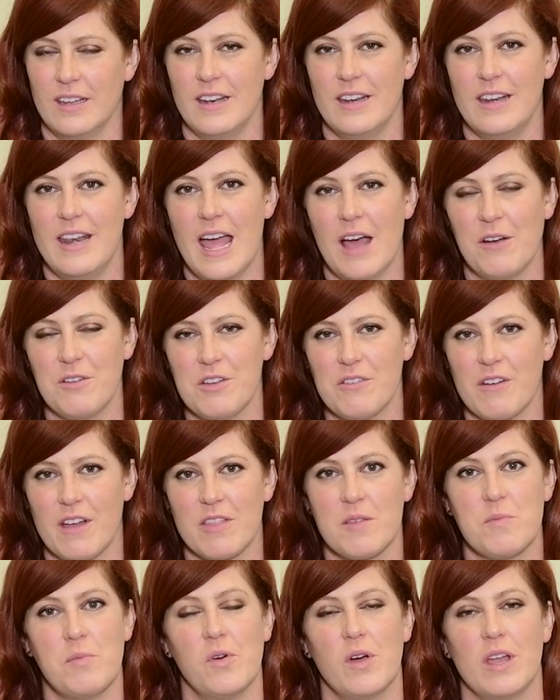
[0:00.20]
Now you're
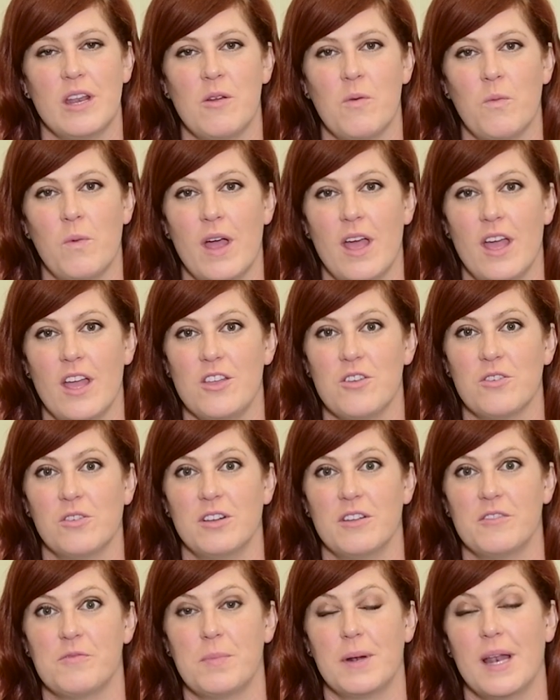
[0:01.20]
at the point where
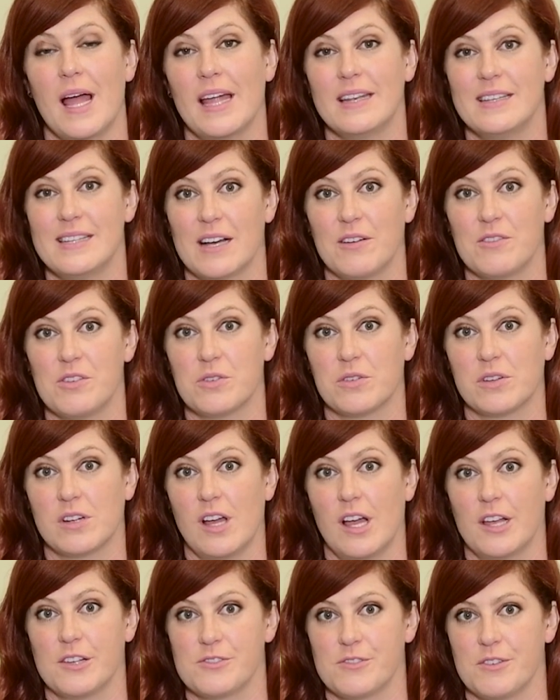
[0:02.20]
you'll have planned out your
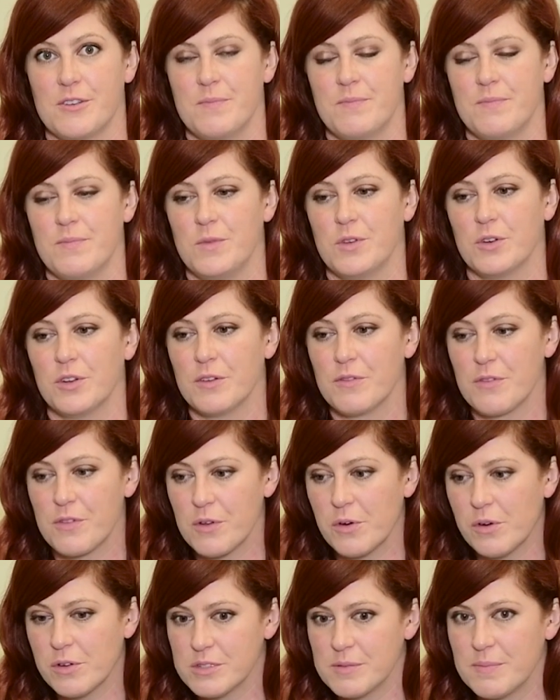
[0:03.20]
classroom, you'll have
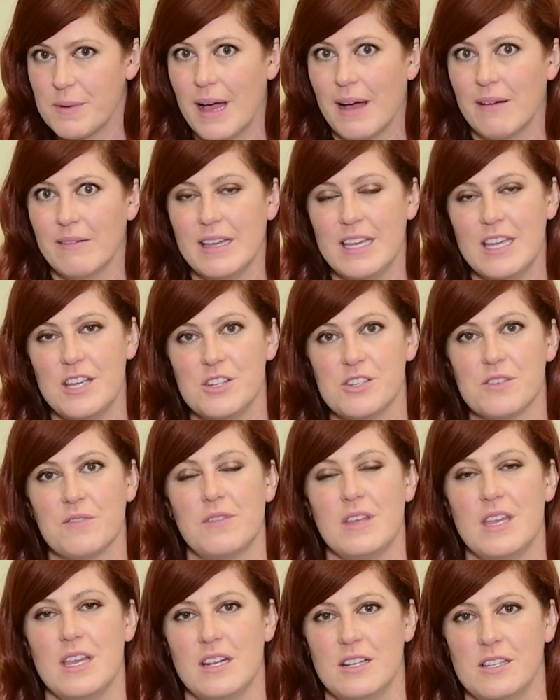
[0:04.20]
thought about each
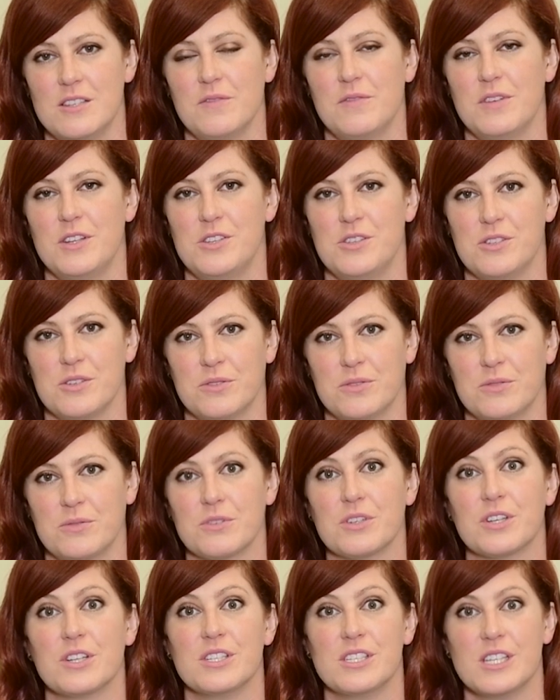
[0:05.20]
of the individual
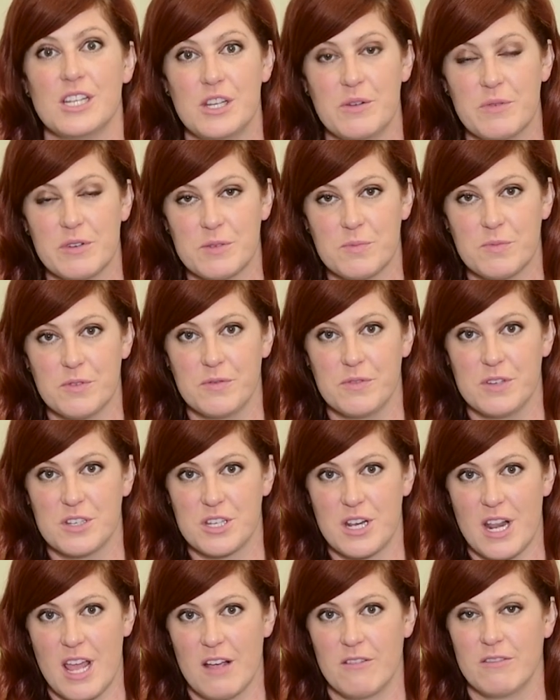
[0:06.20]
continuous
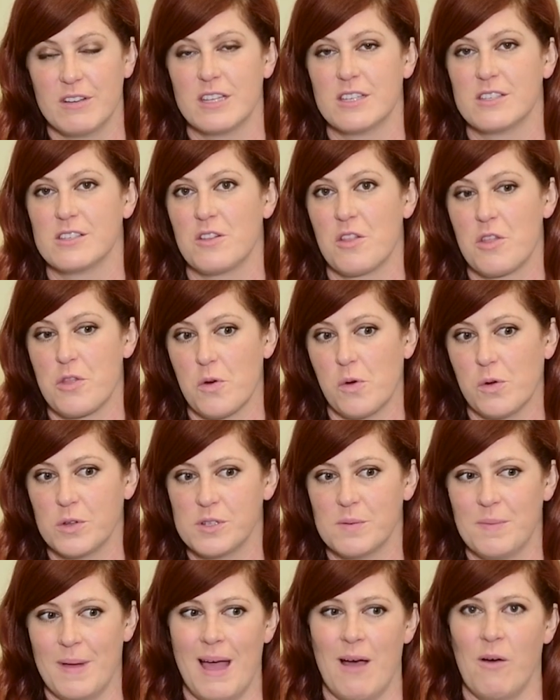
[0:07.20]
provision areas and
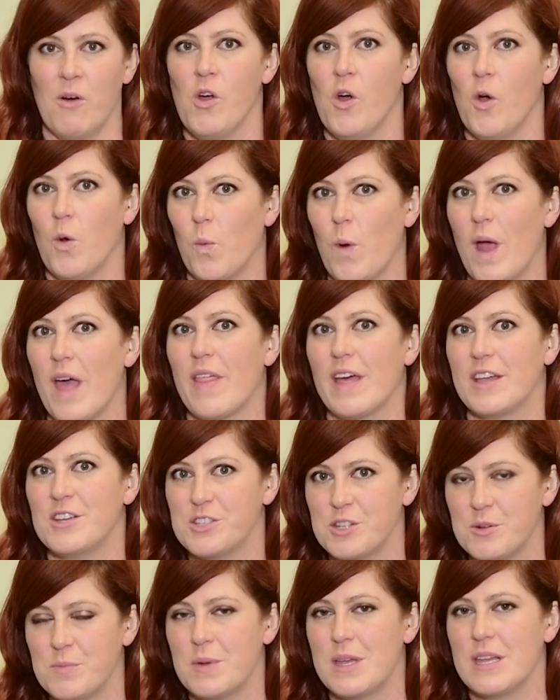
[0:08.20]
thought about where they
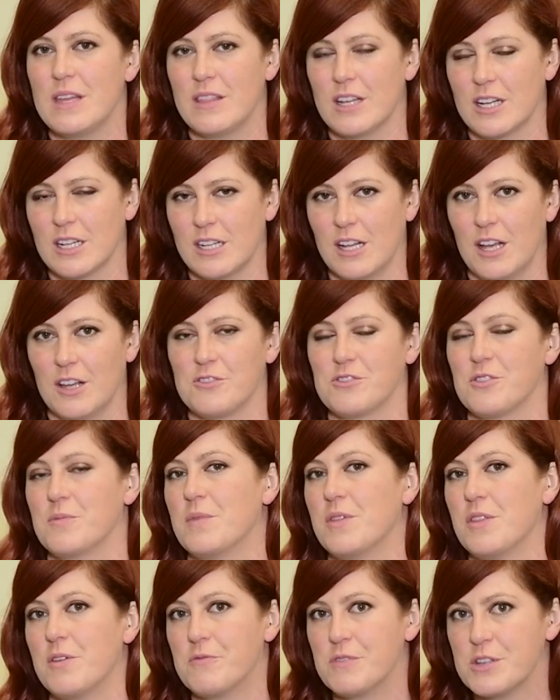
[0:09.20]
should be in the classroom
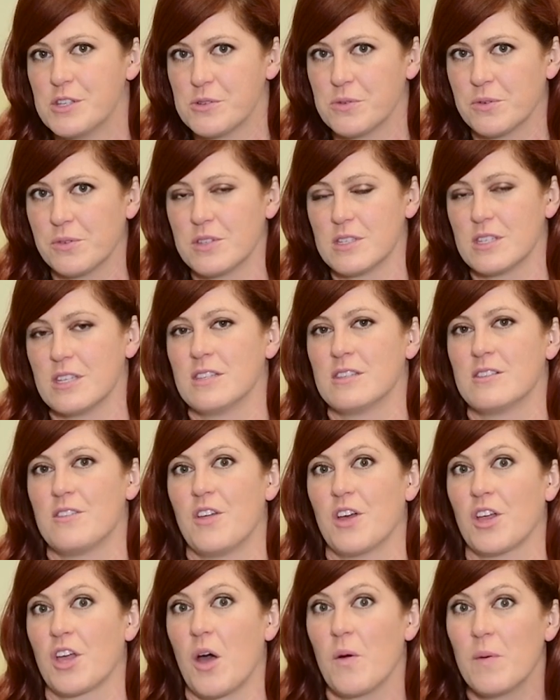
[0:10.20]
and the resources
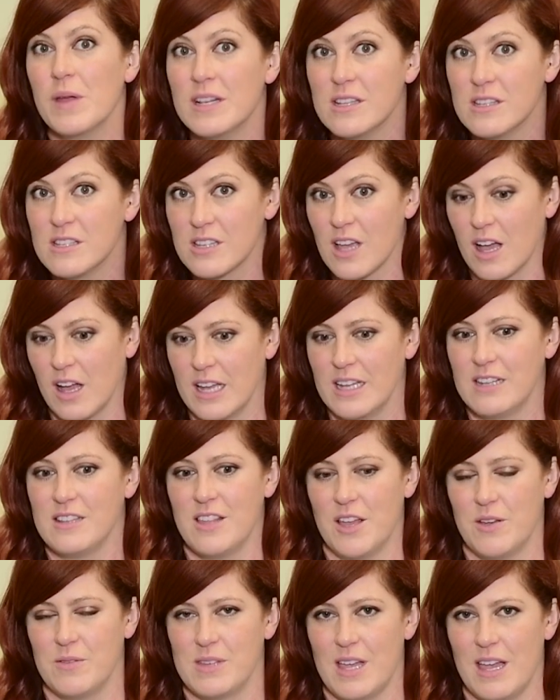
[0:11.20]
that go inside
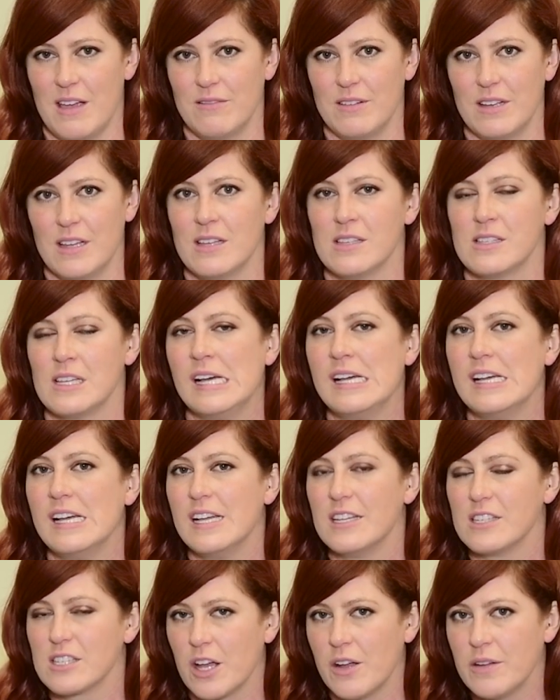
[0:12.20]
those areas.
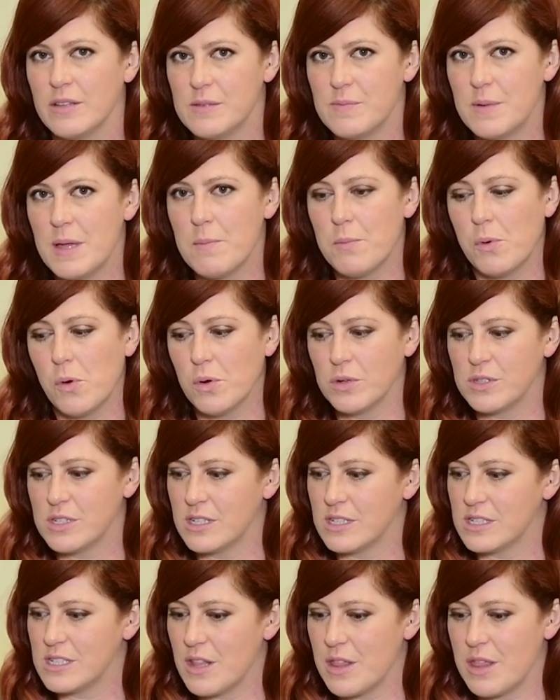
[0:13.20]
It's going to be
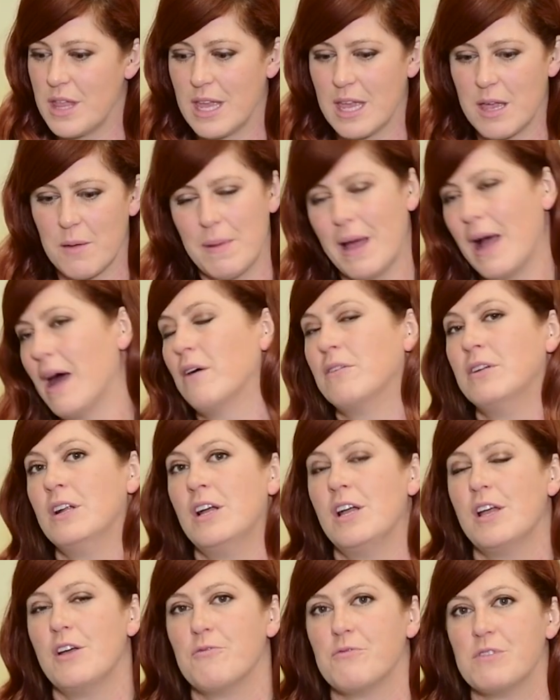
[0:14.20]
important to think about
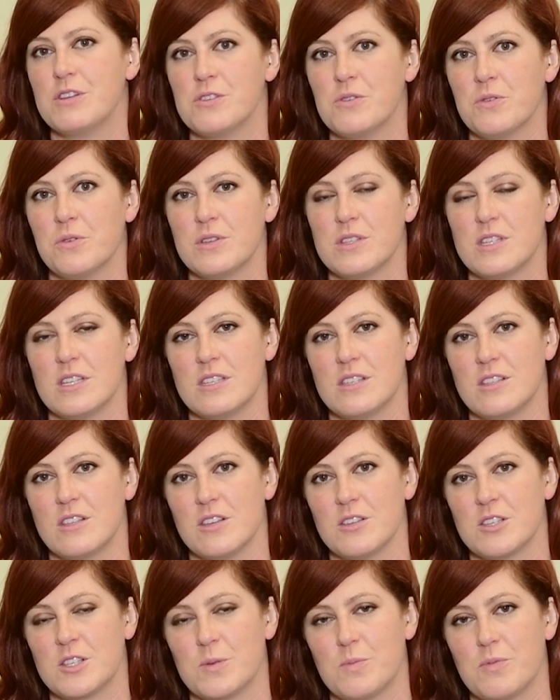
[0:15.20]
resources
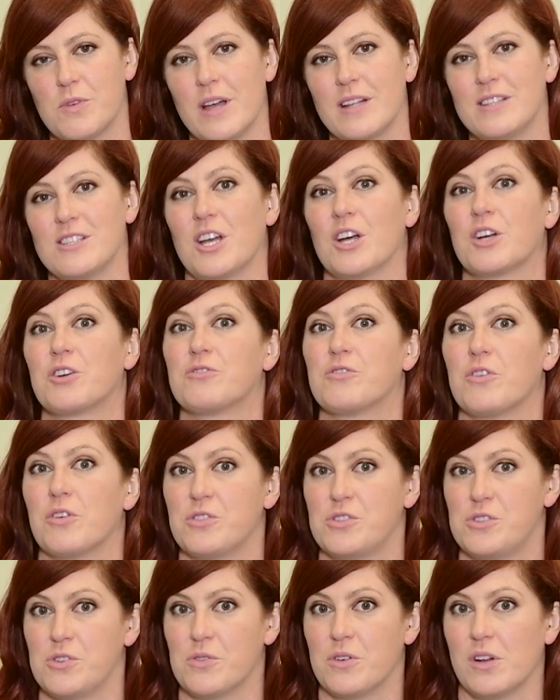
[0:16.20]
that spread
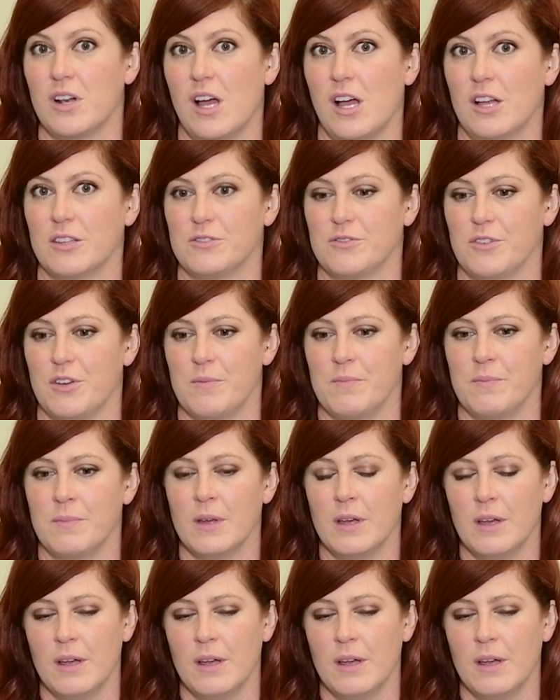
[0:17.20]
across your classroom.